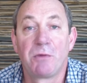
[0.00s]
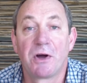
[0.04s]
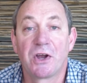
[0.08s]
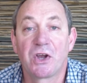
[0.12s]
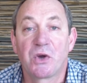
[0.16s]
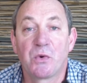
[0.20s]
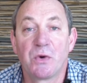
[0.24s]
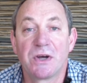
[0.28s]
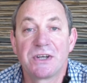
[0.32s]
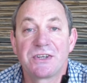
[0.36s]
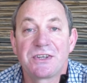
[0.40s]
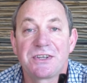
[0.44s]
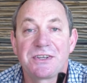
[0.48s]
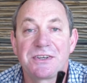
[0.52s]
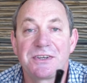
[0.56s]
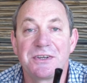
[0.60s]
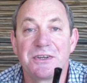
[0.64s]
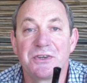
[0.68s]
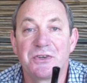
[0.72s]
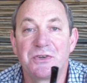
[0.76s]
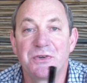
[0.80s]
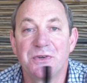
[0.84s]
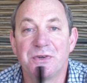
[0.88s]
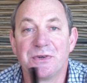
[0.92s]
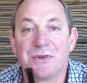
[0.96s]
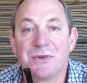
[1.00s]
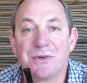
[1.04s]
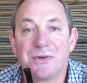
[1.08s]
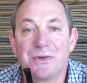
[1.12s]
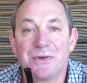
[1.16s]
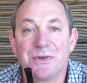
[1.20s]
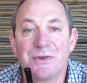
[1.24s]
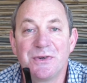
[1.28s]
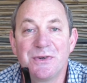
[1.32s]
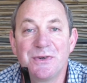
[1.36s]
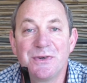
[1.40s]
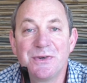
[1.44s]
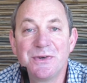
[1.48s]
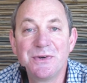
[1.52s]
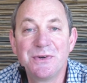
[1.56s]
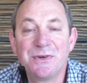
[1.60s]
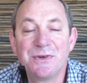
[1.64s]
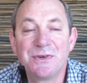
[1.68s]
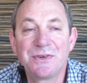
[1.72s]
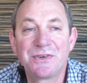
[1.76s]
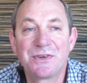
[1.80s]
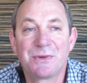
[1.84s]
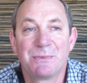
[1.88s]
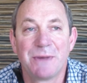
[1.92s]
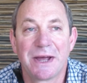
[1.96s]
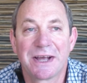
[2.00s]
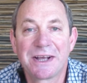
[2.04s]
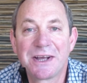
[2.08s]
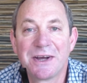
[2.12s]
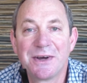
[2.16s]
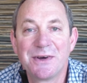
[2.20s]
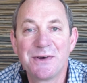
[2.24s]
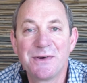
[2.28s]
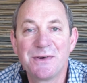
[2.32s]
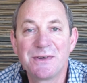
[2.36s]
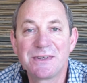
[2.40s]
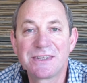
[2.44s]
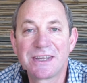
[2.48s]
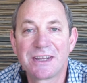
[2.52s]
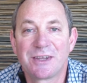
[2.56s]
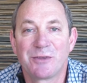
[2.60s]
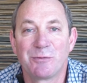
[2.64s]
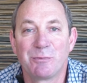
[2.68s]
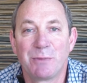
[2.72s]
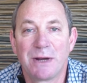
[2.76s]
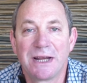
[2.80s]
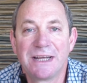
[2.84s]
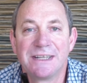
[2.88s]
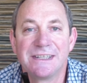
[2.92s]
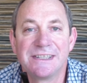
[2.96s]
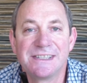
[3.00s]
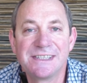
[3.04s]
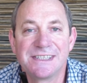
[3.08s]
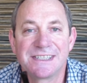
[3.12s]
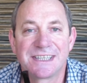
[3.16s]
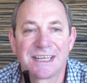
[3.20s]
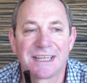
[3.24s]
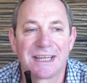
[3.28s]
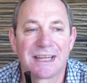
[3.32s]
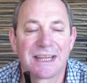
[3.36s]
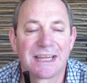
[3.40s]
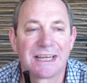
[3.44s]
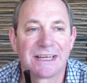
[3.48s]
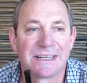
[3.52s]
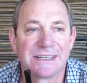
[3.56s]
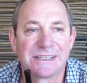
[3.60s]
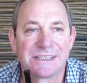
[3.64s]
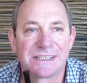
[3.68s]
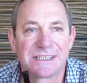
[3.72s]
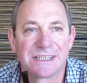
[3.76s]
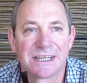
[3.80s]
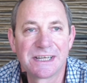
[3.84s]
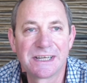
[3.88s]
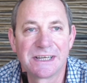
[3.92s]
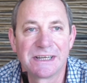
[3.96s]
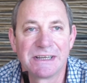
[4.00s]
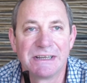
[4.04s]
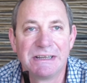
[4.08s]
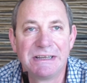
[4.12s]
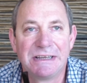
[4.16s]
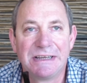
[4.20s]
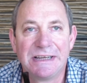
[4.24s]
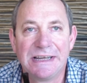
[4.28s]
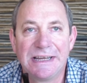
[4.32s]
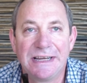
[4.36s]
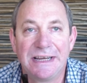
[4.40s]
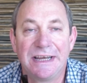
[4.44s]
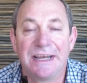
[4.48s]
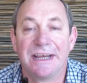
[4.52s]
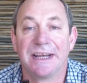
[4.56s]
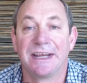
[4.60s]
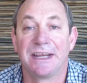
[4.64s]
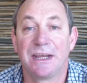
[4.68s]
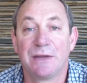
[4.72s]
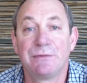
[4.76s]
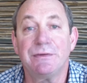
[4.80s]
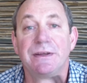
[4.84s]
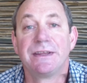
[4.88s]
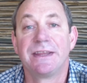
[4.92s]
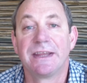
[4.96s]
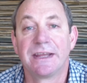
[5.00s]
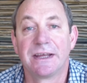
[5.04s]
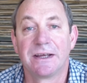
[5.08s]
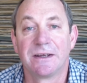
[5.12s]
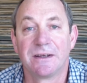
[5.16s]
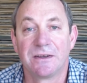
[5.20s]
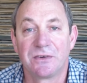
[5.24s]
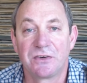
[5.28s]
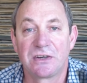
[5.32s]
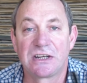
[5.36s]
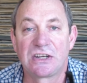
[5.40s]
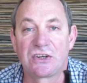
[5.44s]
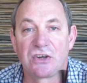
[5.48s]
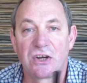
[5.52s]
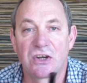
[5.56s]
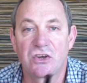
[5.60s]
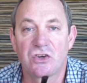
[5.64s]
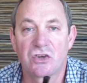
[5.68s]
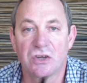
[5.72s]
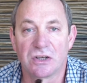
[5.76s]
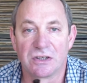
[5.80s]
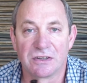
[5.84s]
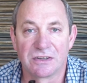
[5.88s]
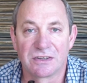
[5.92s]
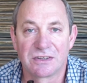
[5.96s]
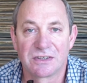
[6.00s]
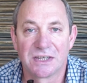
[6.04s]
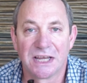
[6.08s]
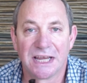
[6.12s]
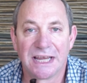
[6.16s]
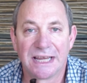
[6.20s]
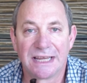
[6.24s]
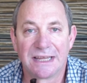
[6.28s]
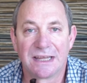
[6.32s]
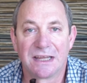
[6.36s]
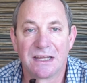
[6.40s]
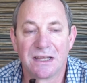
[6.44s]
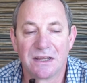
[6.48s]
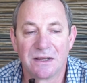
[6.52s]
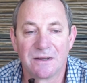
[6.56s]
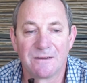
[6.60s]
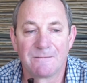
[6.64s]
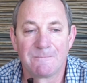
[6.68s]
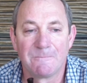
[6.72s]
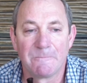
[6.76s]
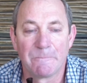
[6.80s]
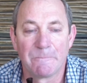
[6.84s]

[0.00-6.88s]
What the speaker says: quest to tobaccos and blends and things, given the restrictions and the